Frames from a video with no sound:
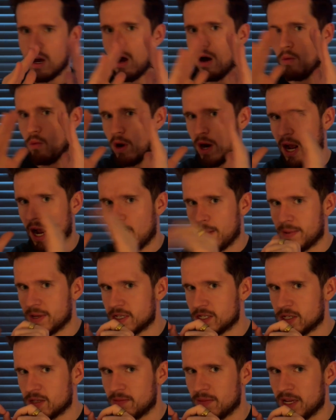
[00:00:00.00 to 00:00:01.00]
when I hop
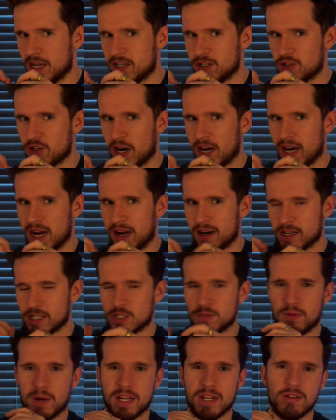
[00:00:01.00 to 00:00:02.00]
into the mid and dry down,
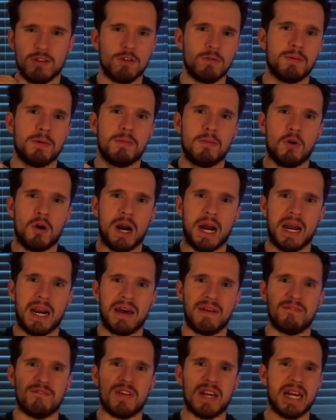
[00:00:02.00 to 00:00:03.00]
explain a little bit more how
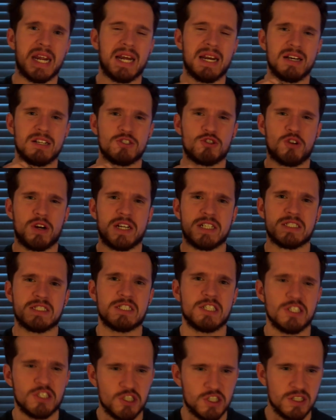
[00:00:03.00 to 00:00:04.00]
that vanilla
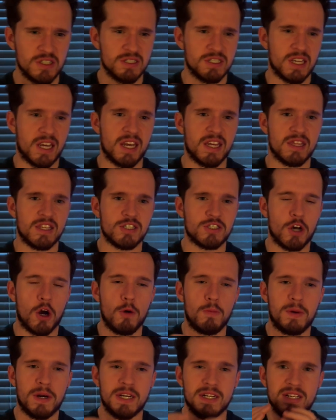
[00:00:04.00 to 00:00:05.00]
transitions. And this
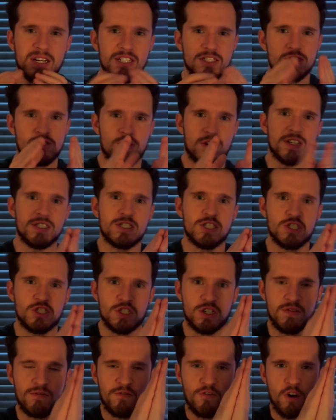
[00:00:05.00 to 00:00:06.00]
opening does
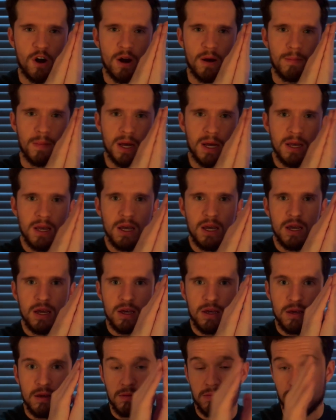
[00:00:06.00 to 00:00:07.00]
transition from
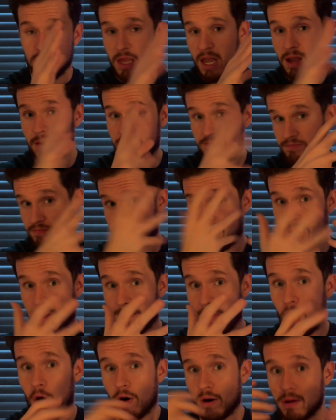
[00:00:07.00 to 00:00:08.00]
that
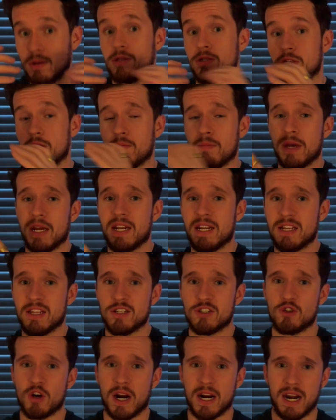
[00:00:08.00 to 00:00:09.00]
part to the mid and the
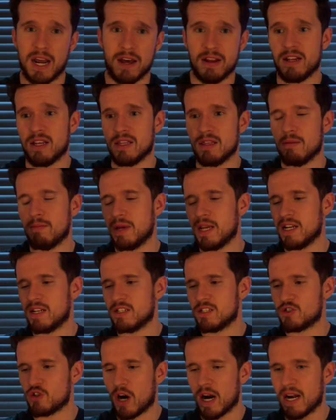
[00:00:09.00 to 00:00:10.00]
dry down, and the mid
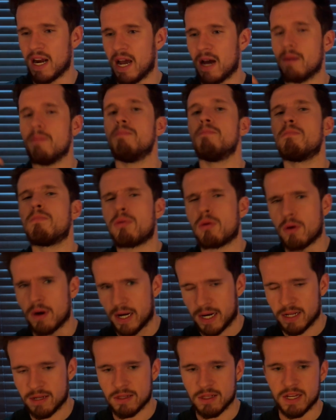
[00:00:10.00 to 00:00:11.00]
and dry down
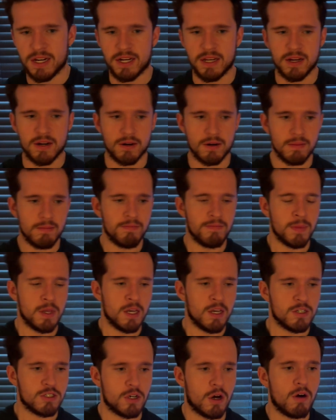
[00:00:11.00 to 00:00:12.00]
pretty linear.
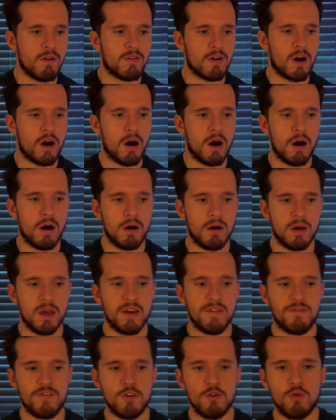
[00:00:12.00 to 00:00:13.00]
So overall,
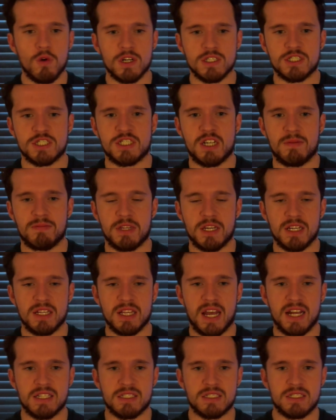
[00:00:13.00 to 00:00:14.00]
if you want something
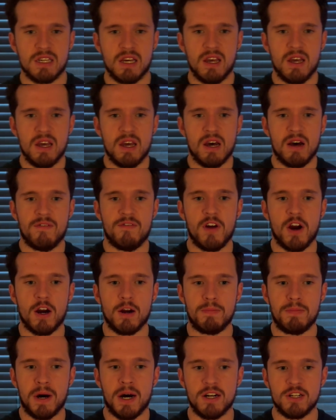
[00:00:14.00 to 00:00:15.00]
that's very
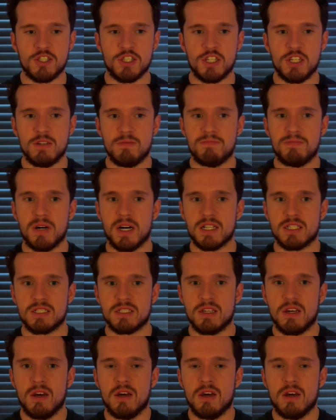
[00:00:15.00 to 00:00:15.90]
punchy but